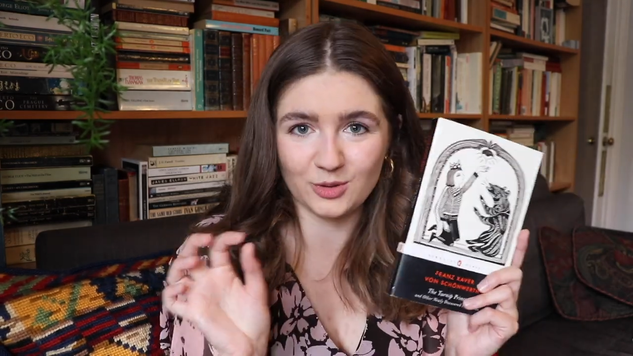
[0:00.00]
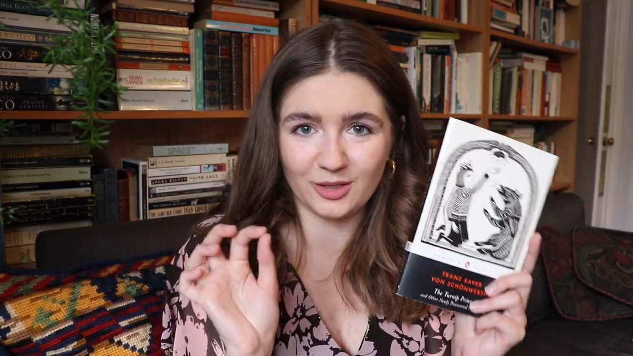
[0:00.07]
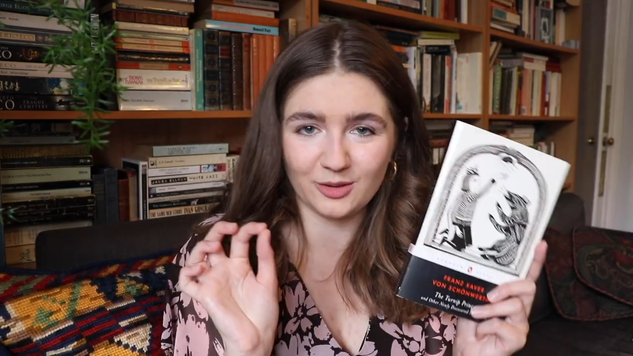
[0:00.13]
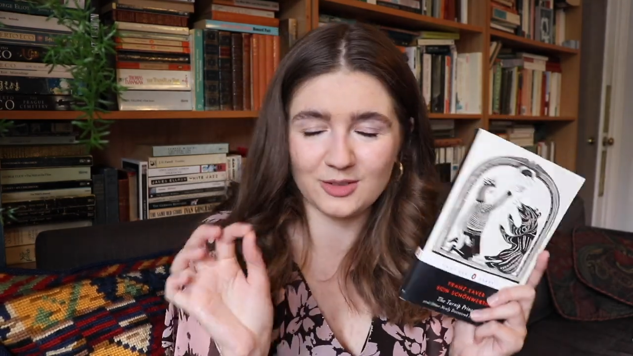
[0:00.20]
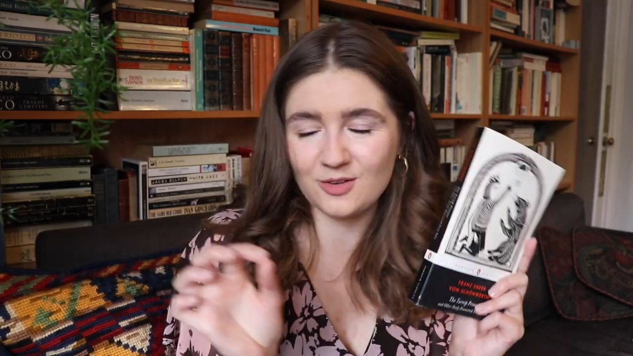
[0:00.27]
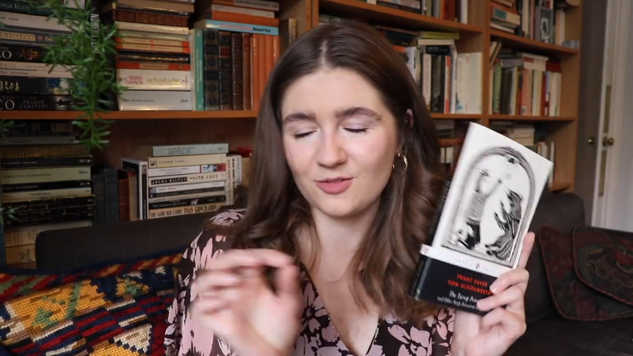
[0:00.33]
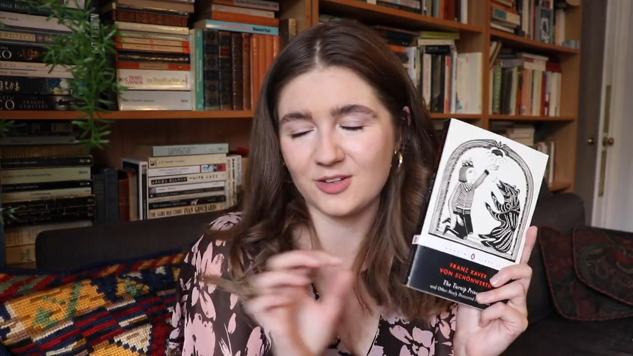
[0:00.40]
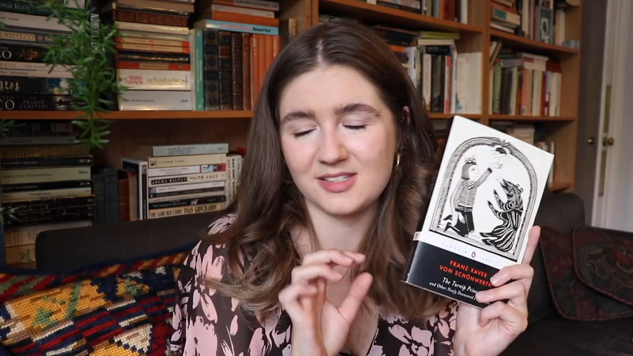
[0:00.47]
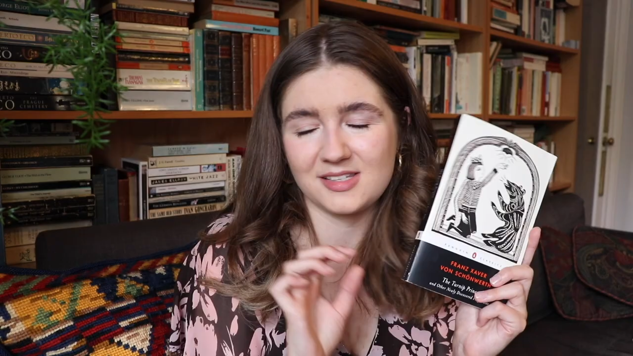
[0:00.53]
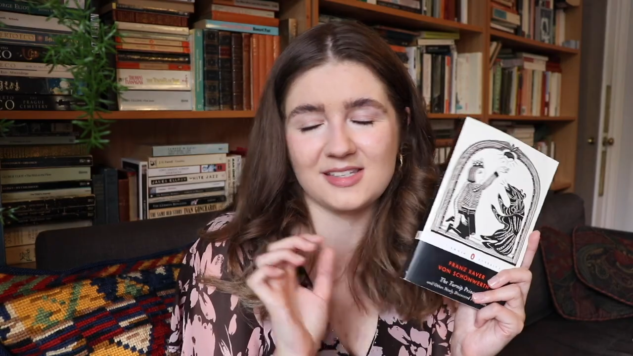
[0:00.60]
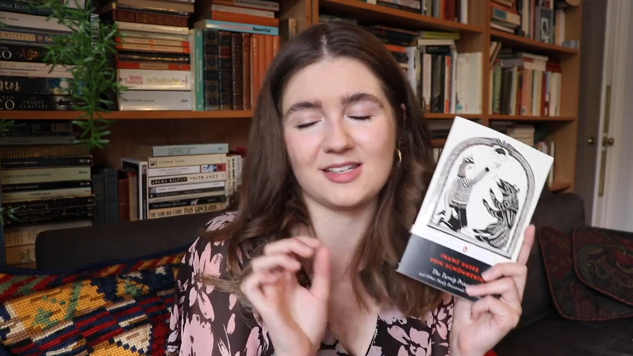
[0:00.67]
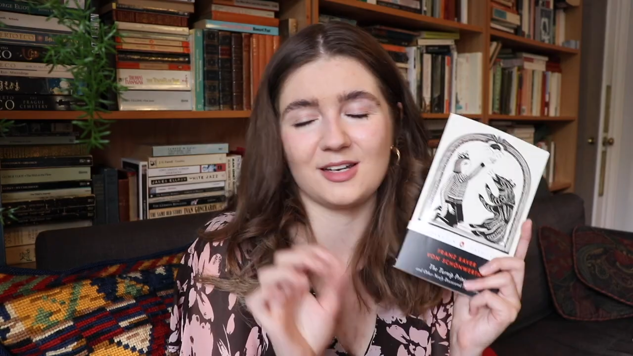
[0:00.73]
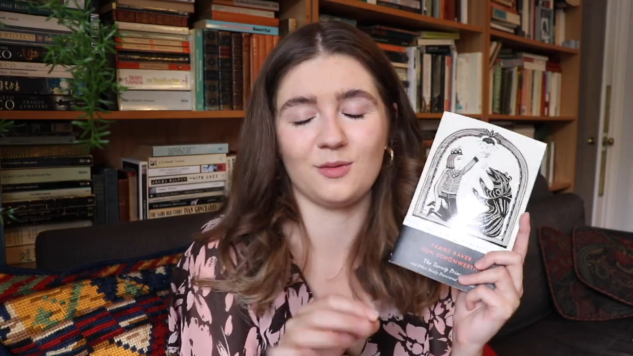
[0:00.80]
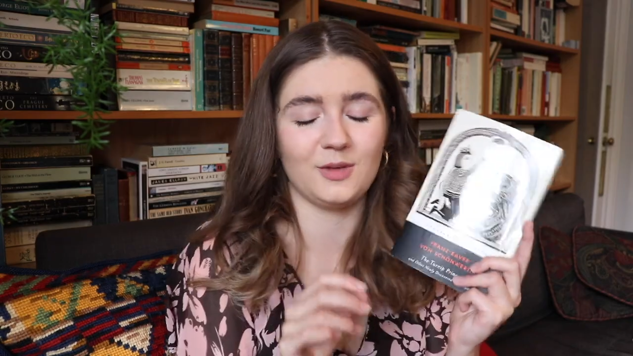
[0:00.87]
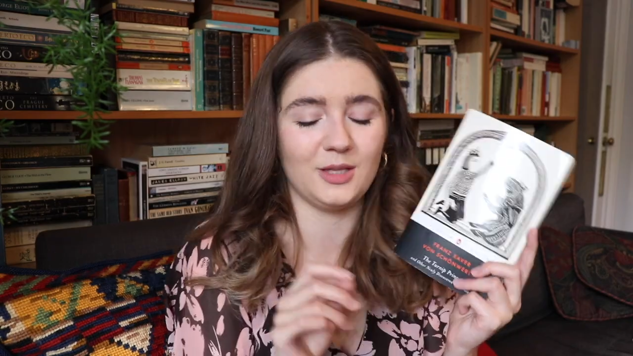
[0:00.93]
little
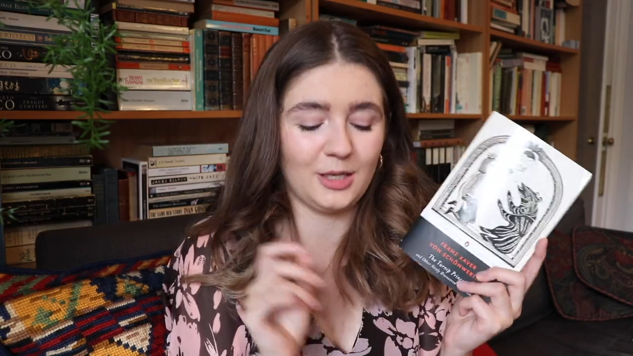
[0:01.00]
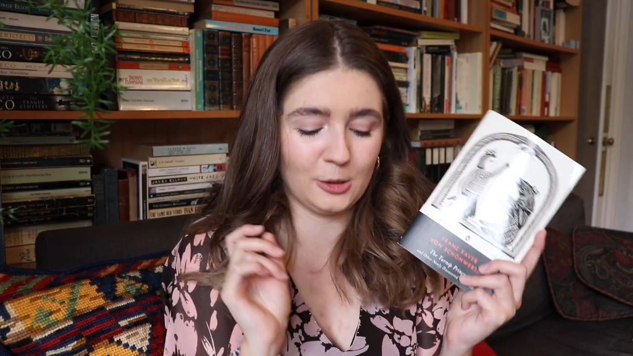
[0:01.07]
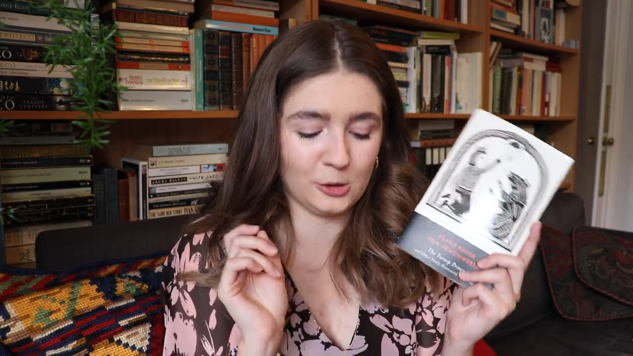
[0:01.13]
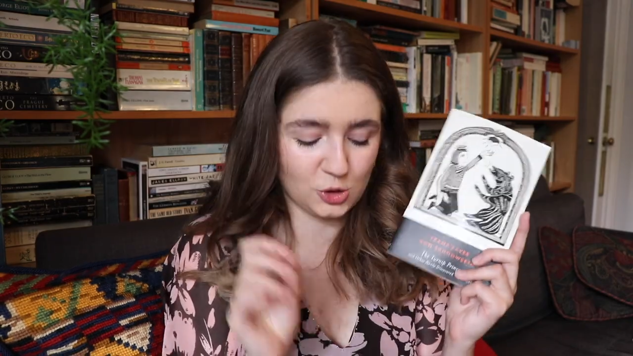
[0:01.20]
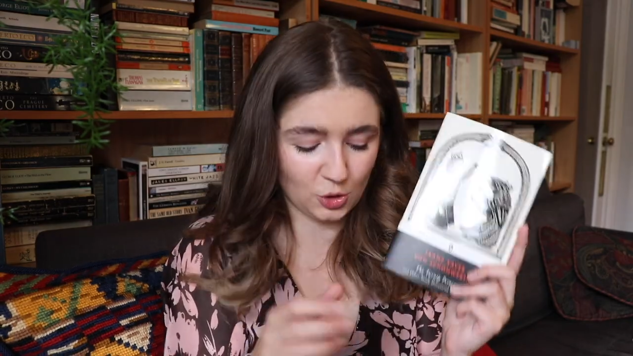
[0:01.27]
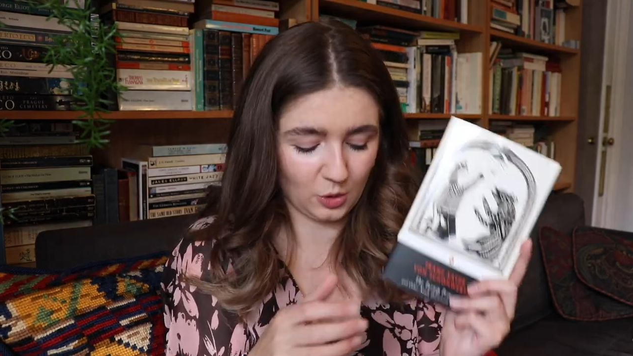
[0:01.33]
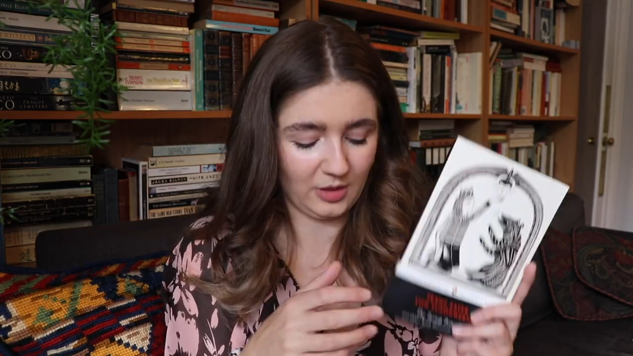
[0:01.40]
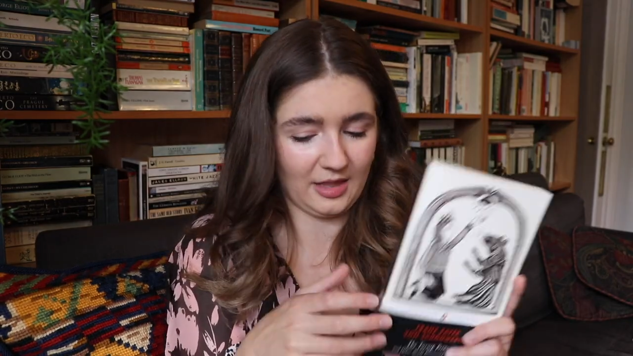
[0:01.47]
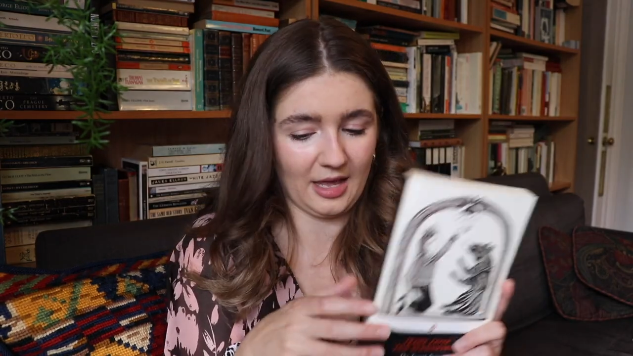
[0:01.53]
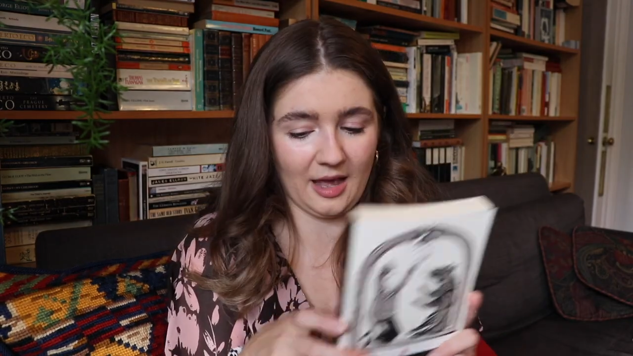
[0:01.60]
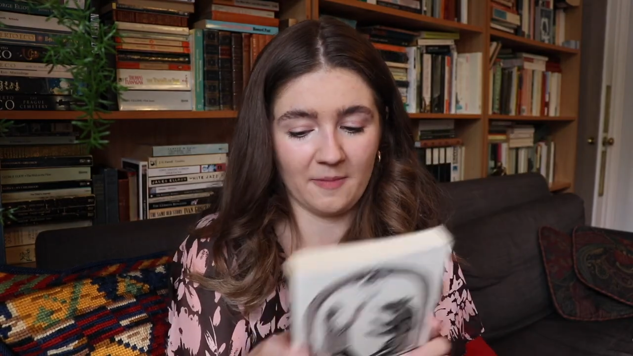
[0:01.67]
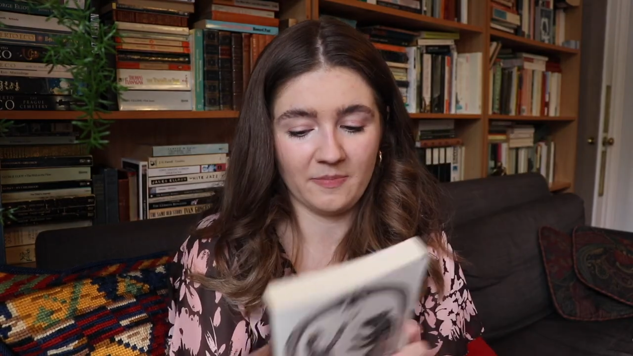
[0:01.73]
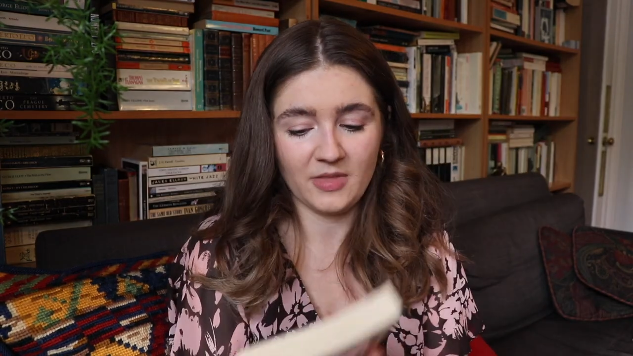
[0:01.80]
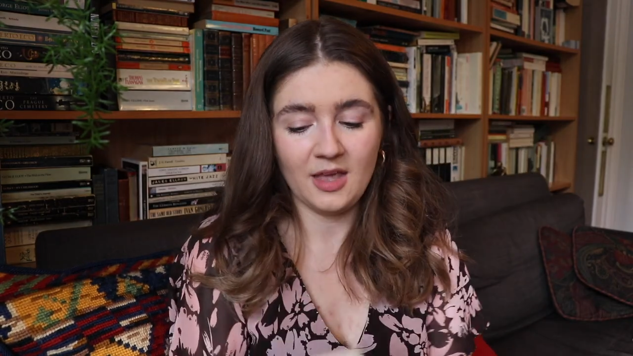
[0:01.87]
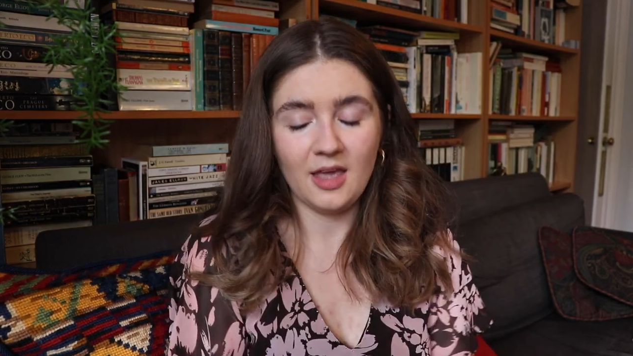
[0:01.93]
differences, and I really enjoy that.